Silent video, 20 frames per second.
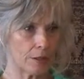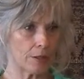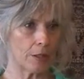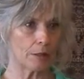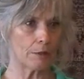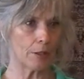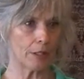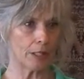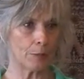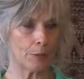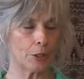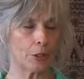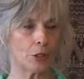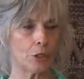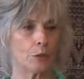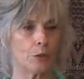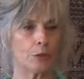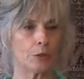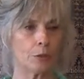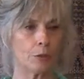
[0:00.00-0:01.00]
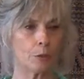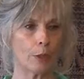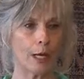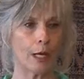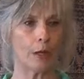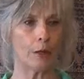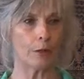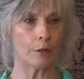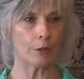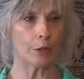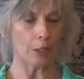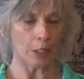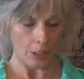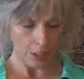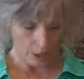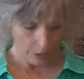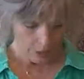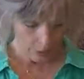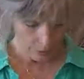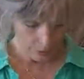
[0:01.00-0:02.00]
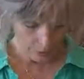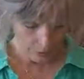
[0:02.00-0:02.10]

that when they put you in the ground, you're